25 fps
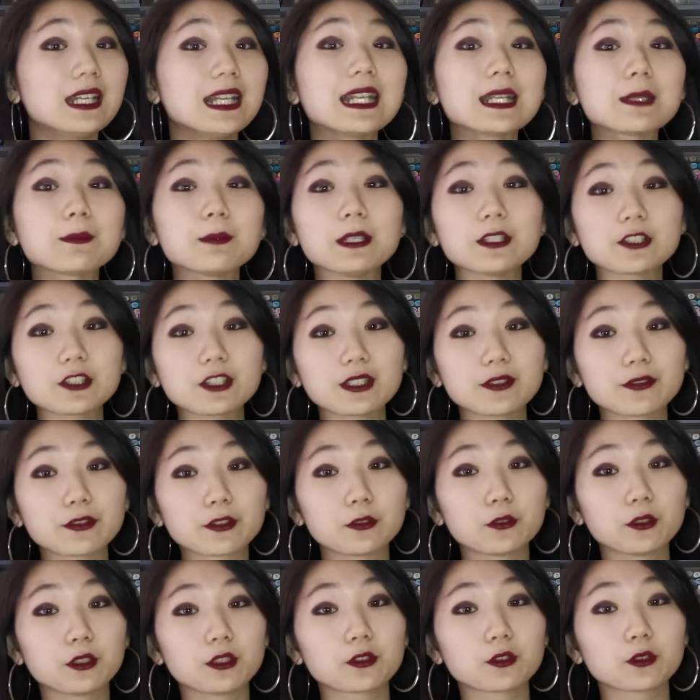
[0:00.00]
especially
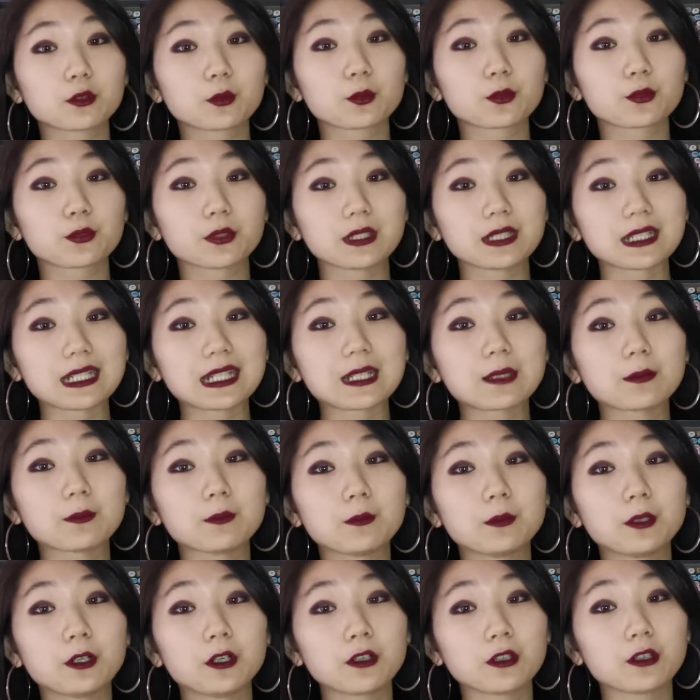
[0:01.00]
if you want to print
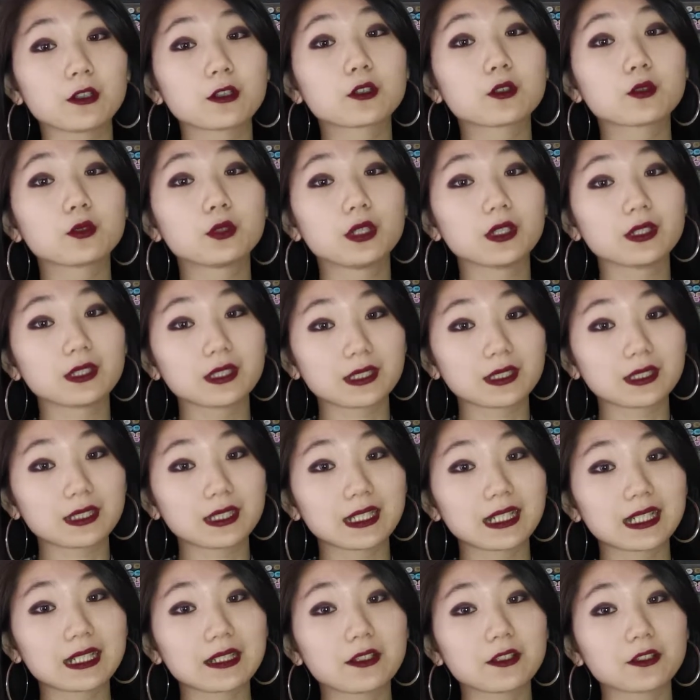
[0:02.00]
smaller
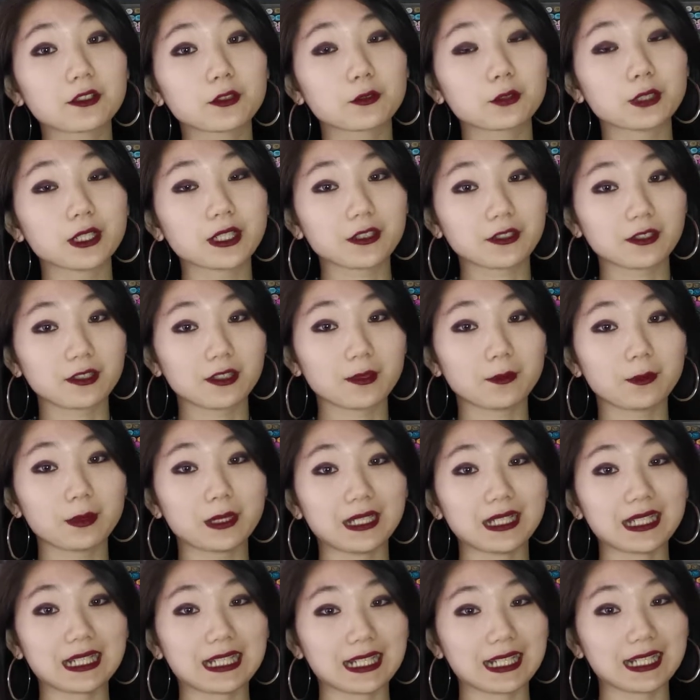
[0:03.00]
quantities on a regular
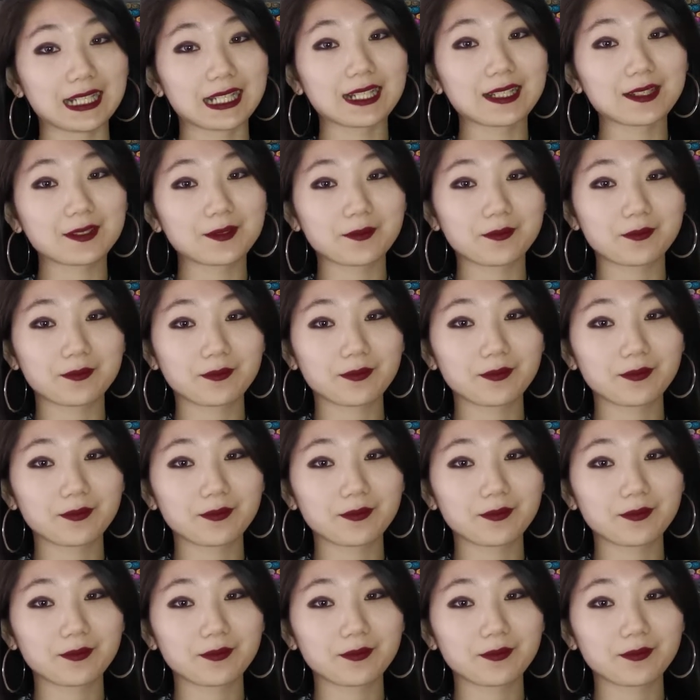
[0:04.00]
basis.